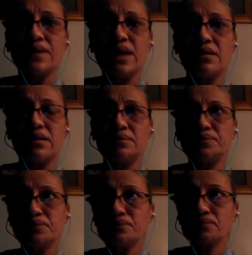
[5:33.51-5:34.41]
And
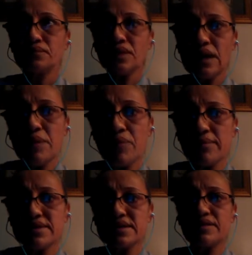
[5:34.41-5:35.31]
he
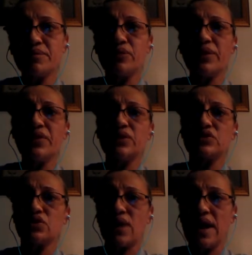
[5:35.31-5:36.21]
promises he'll be with you.
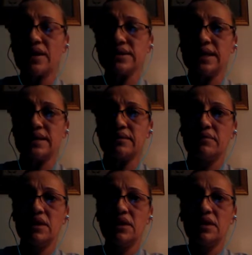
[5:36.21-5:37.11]
Just cry out to him.
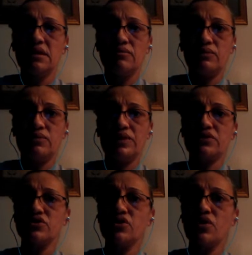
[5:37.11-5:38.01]
And when
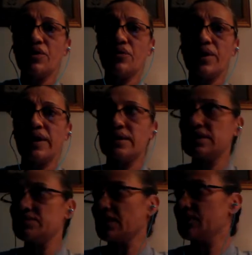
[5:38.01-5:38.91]
there's no other way, it seems like